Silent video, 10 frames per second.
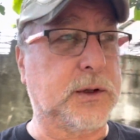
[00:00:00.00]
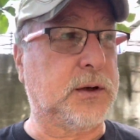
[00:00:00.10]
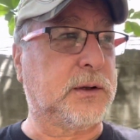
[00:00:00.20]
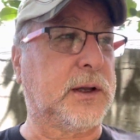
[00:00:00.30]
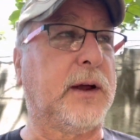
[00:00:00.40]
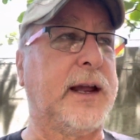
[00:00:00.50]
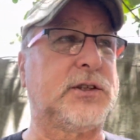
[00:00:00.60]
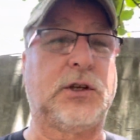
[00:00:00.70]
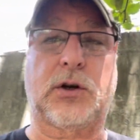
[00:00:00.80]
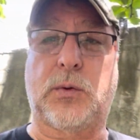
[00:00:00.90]
They'll
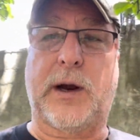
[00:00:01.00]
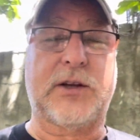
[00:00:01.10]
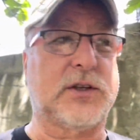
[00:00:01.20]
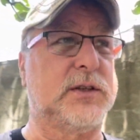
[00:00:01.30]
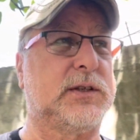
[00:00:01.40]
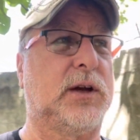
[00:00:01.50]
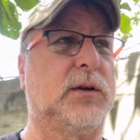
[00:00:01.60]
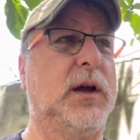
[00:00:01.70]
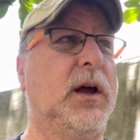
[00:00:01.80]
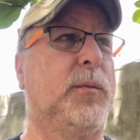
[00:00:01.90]
answer your questions.
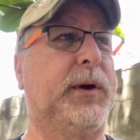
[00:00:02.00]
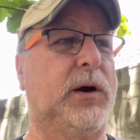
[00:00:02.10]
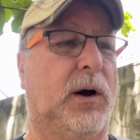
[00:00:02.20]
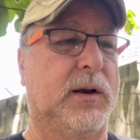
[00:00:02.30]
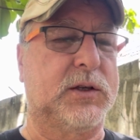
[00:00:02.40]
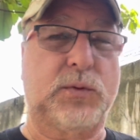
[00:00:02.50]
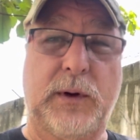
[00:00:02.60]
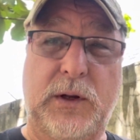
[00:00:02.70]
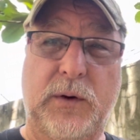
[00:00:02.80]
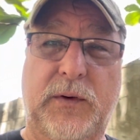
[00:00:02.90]
They'll be honest with you.